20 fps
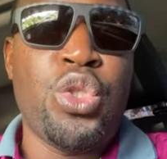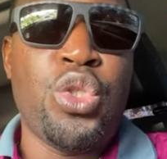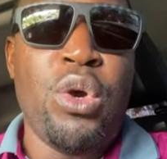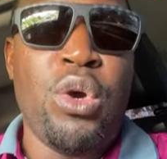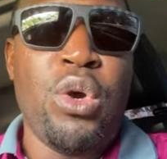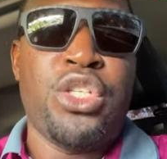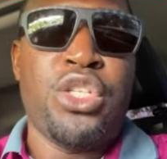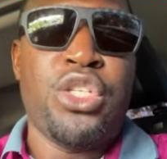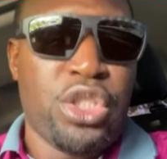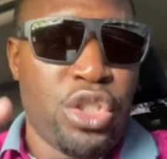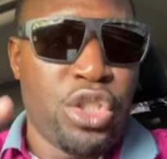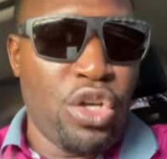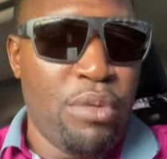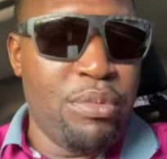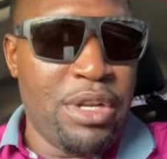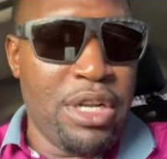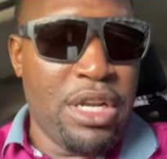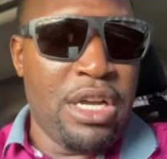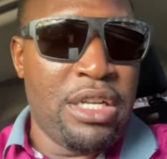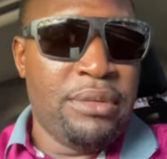who are just
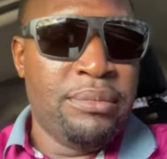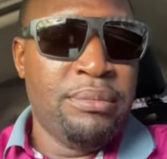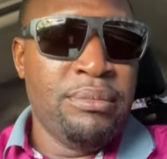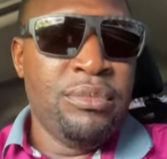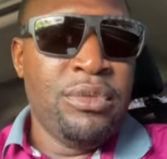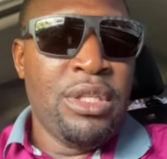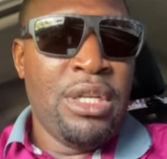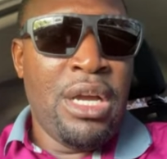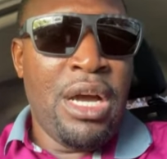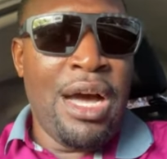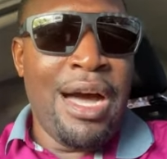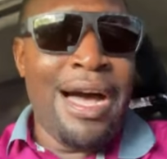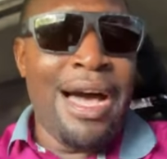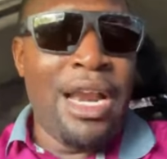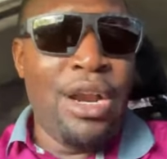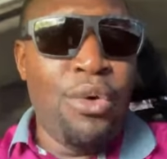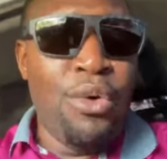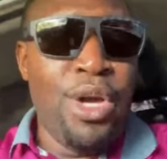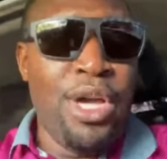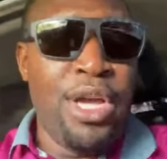coming on,
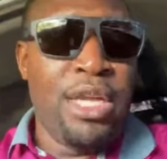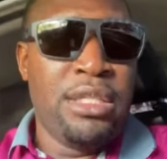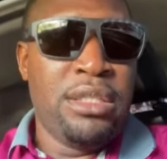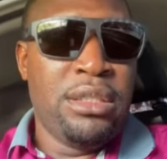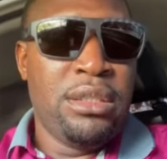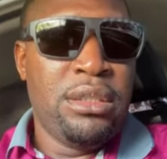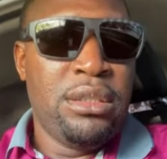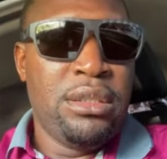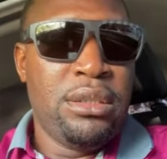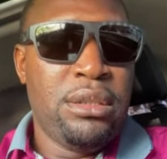Alwyn,